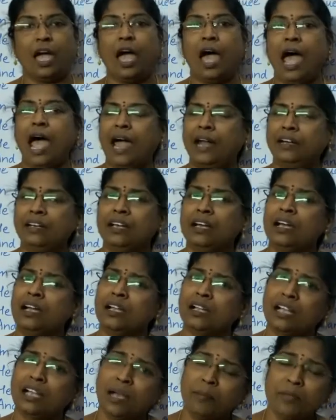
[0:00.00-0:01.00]
And
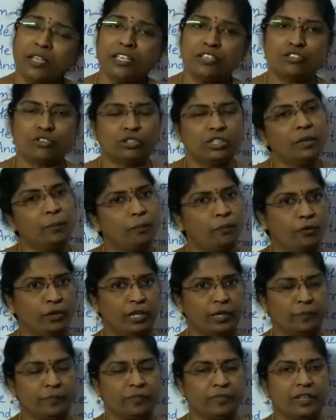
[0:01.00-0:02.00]
coming to the poem,
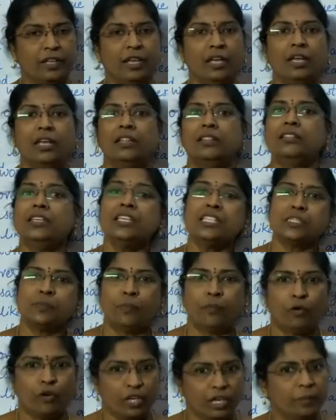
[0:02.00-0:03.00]
this
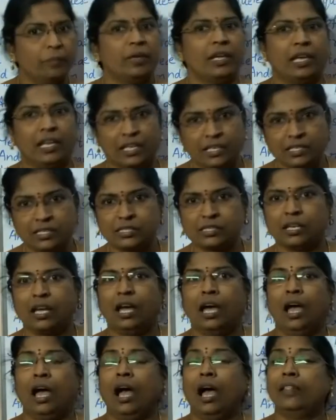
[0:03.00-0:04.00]
poem is,
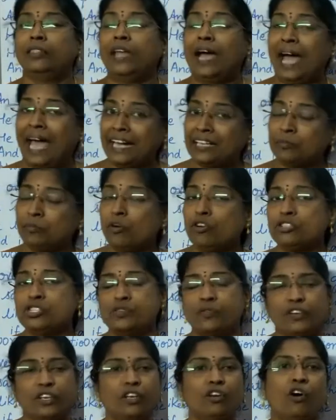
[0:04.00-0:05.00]
the
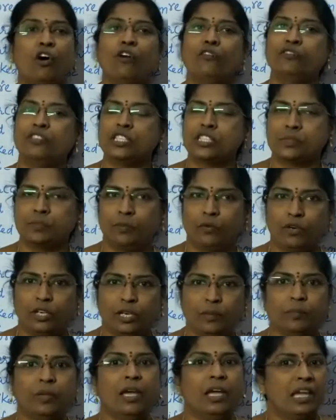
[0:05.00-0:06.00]
atmosphere of this poem
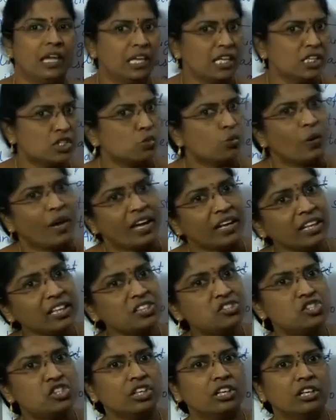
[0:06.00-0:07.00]
is very
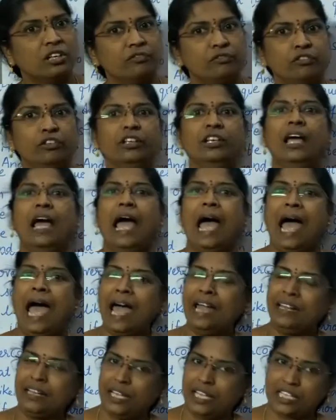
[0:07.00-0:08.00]
cheerful
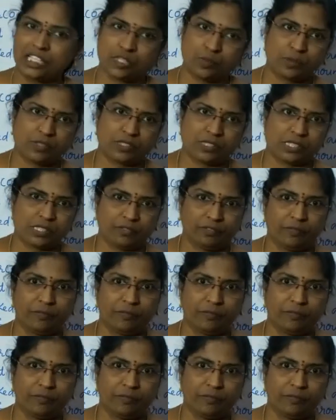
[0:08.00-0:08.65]
and expressive.